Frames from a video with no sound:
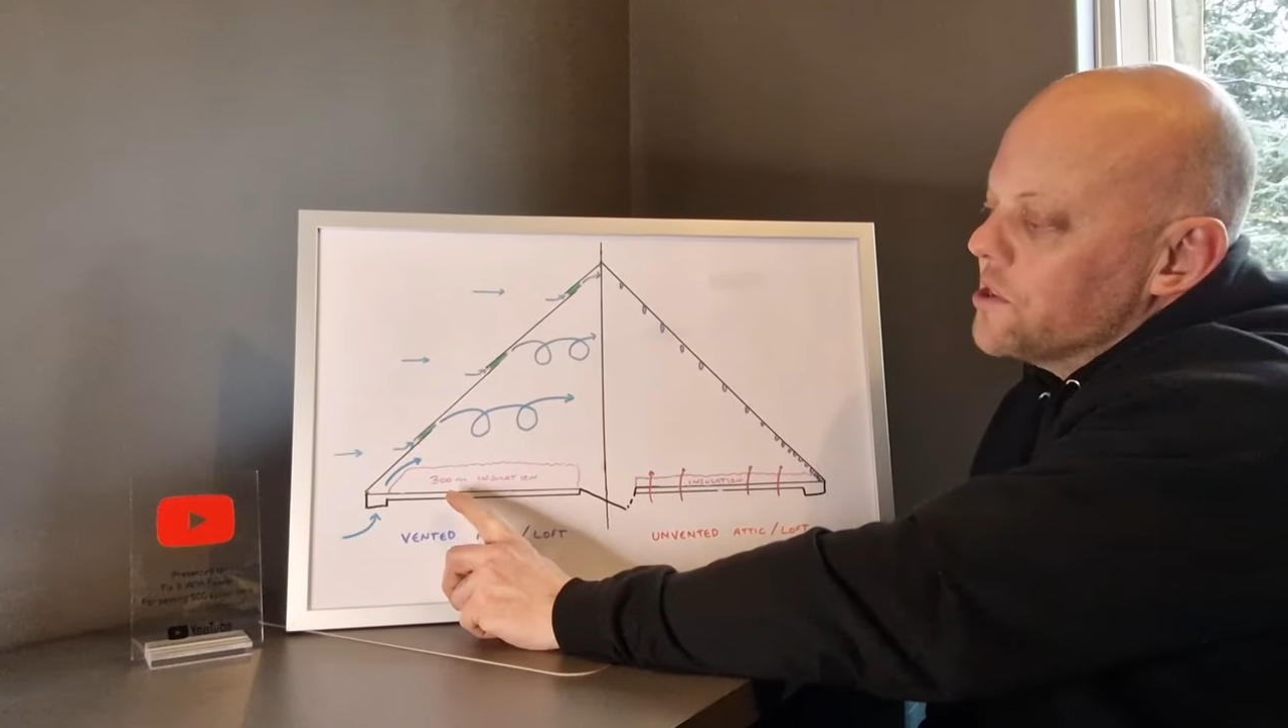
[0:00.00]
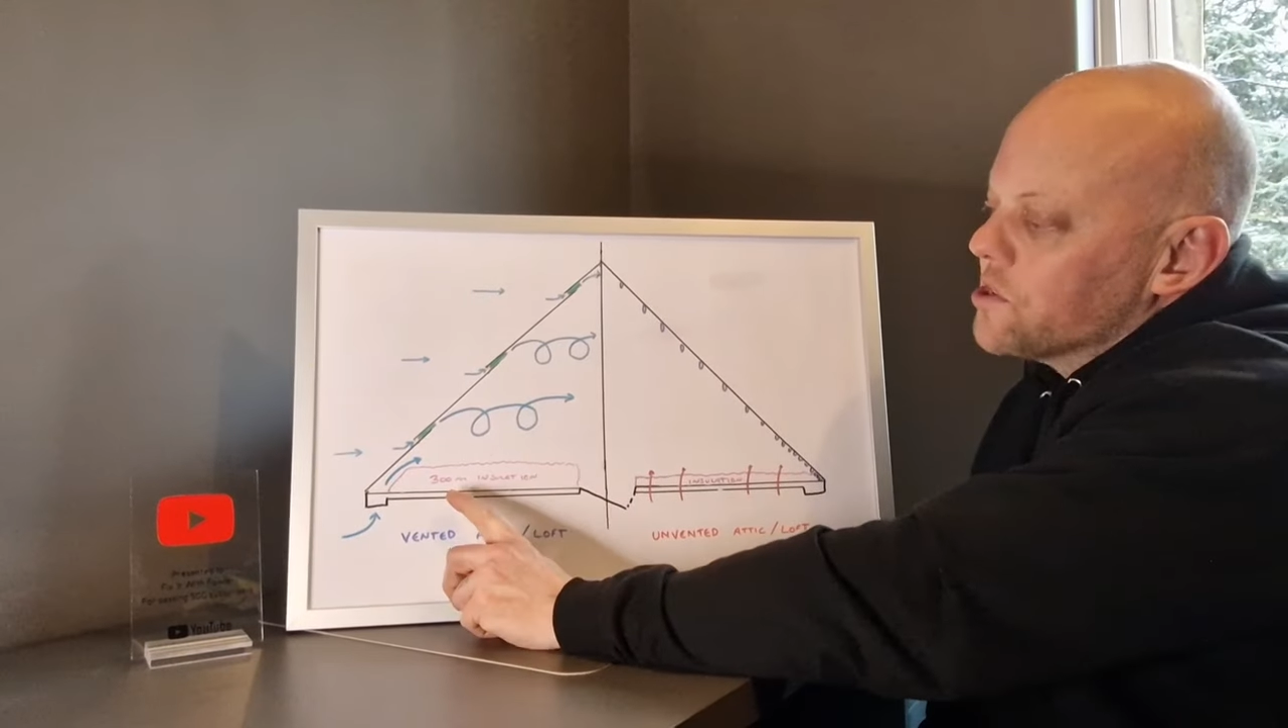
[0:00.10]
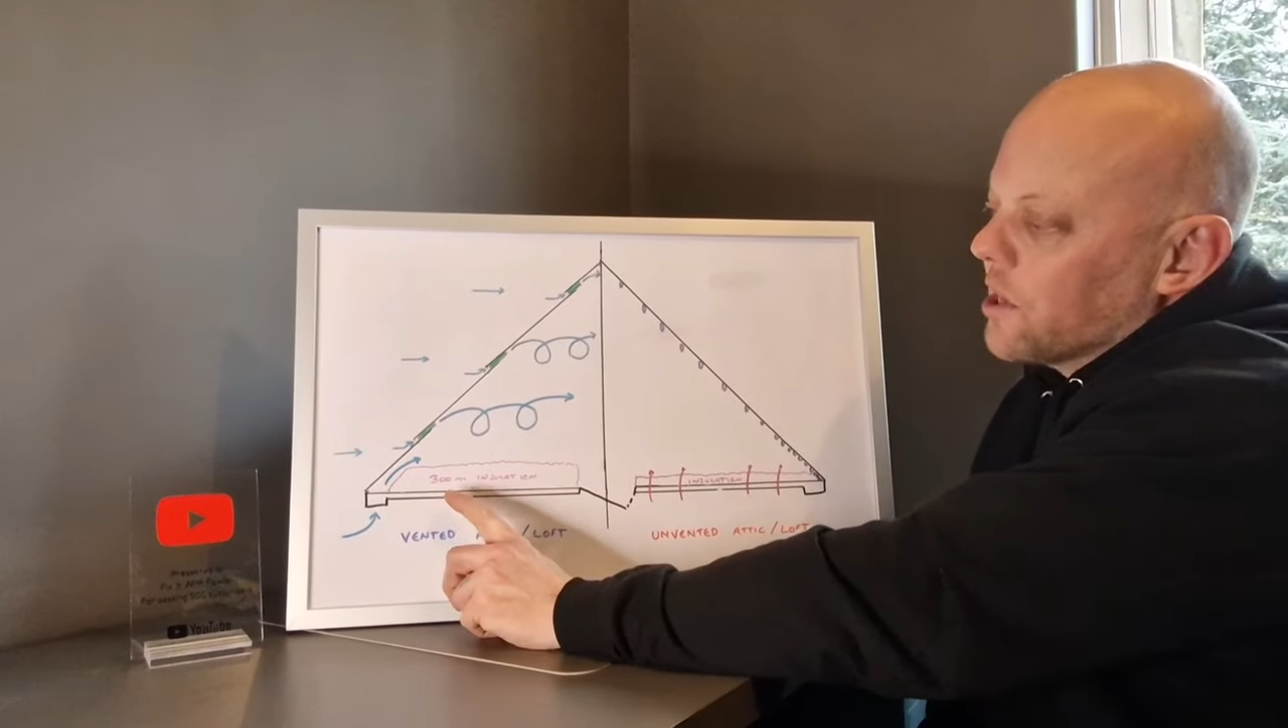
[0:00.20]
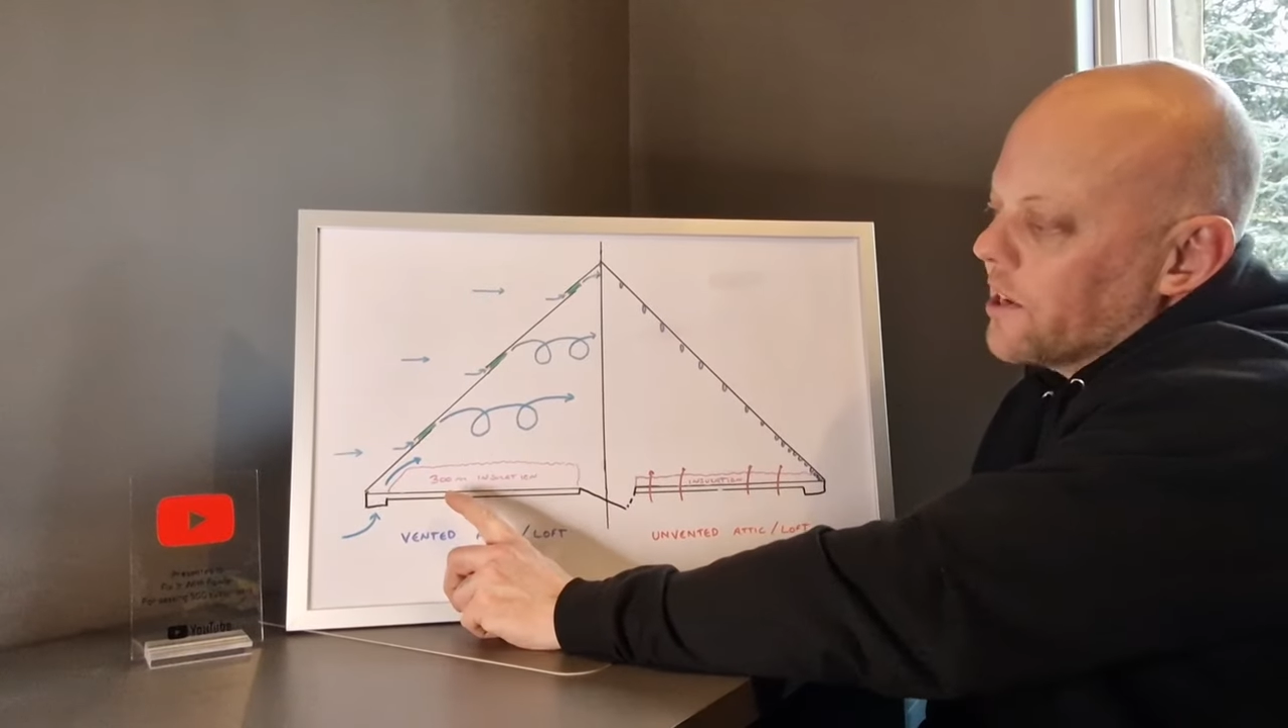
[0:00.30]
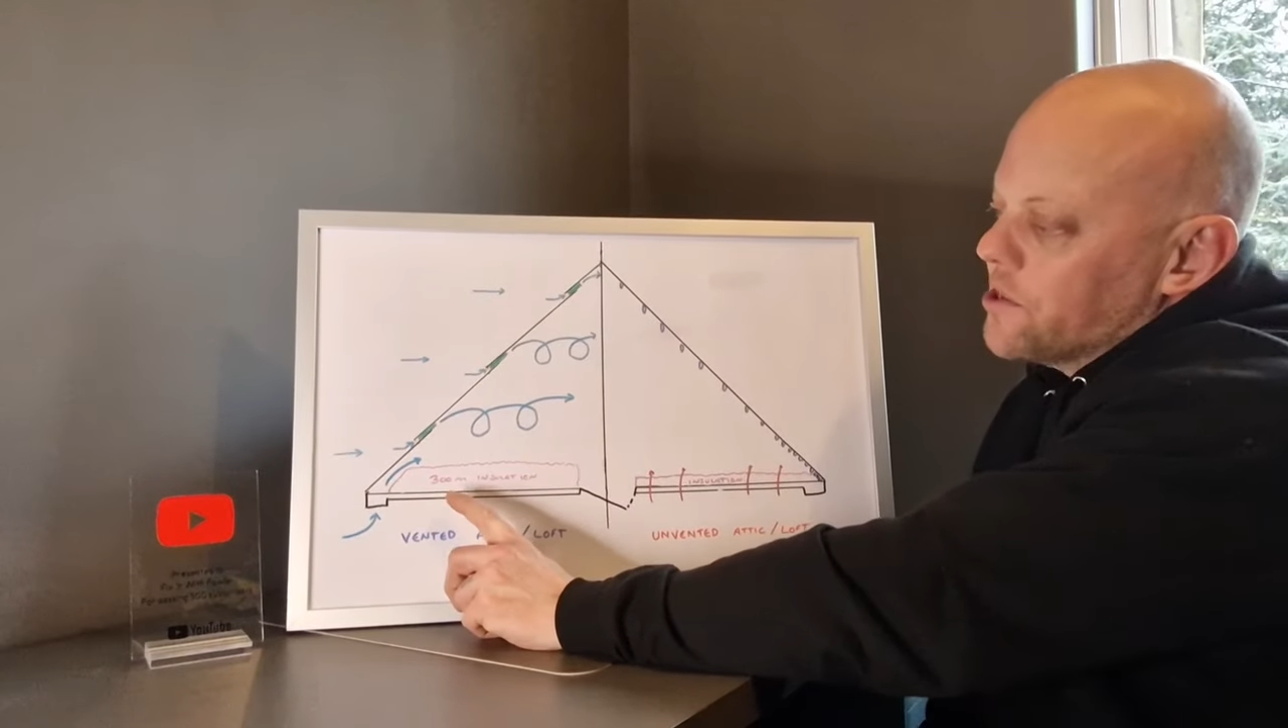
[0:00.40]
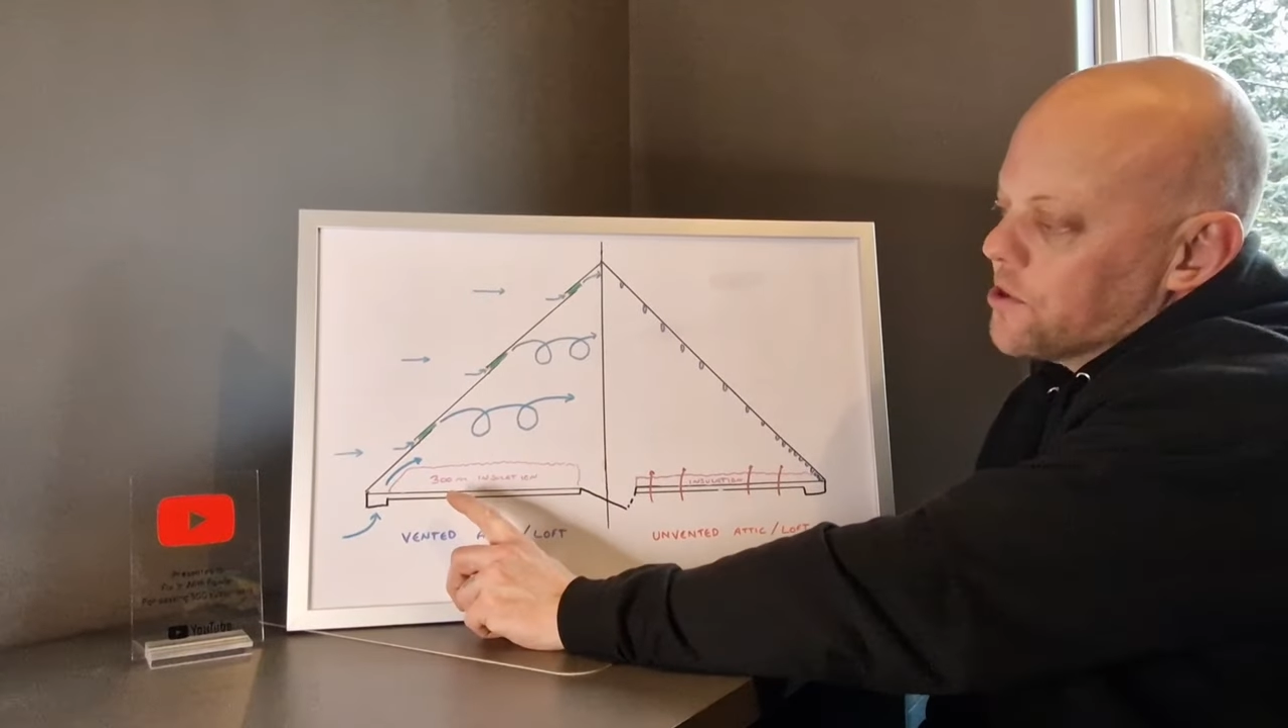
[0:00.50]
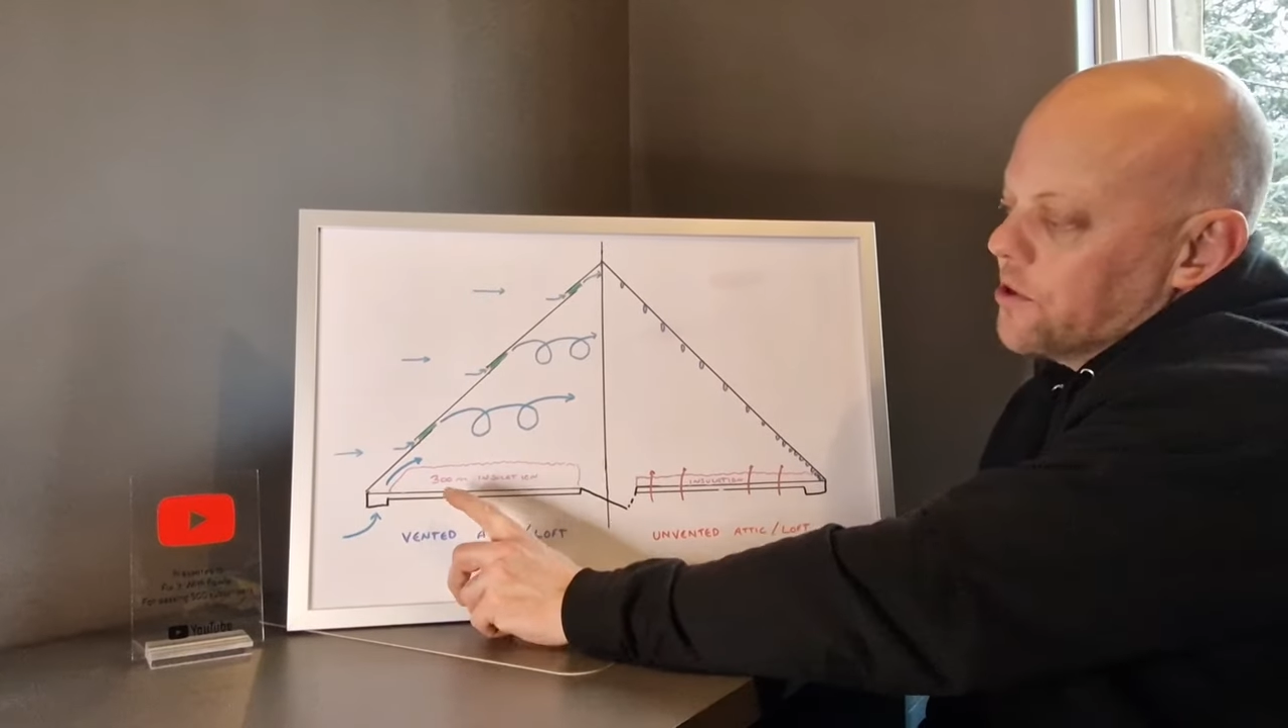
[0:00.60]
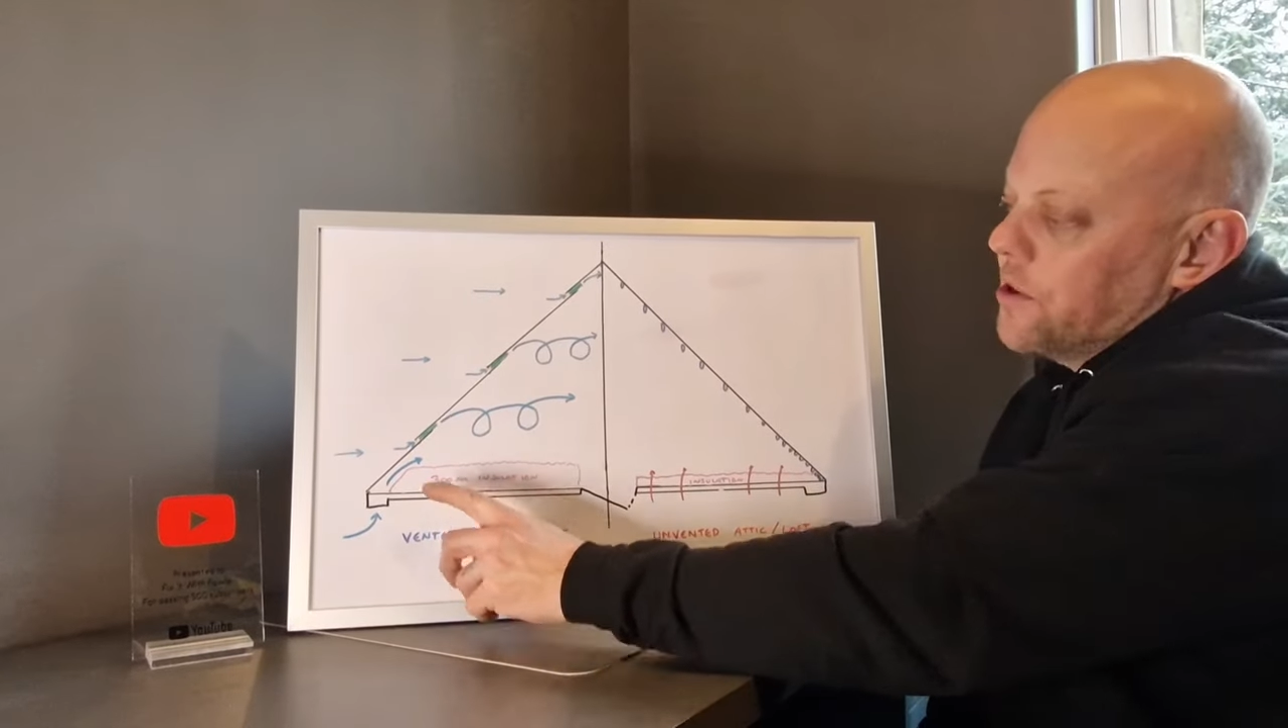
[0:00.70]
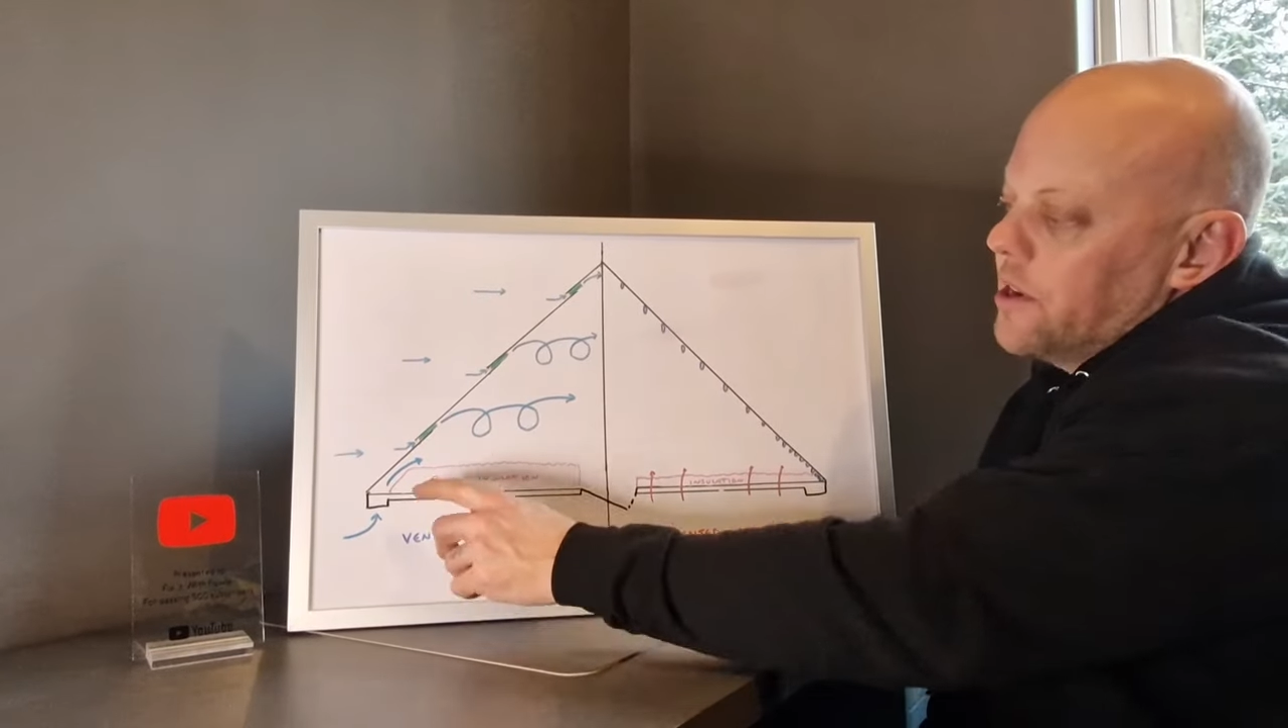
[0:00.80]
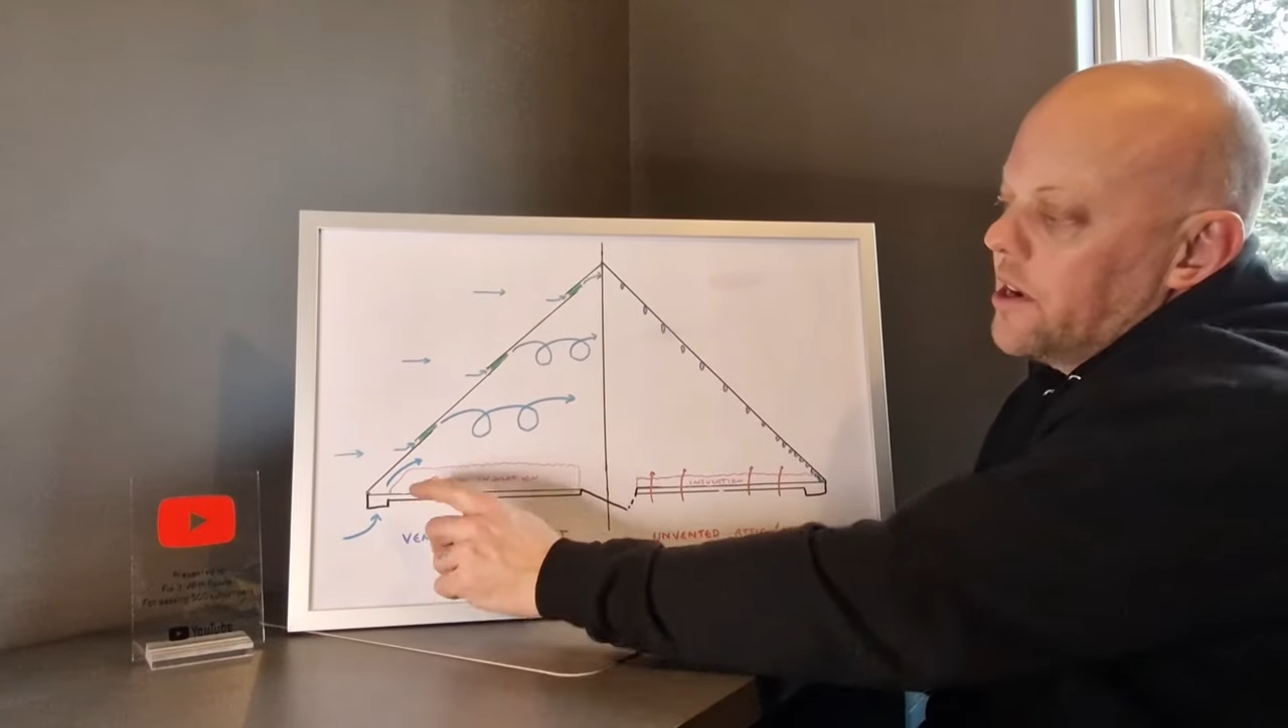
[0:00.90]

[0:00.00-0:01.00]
insulation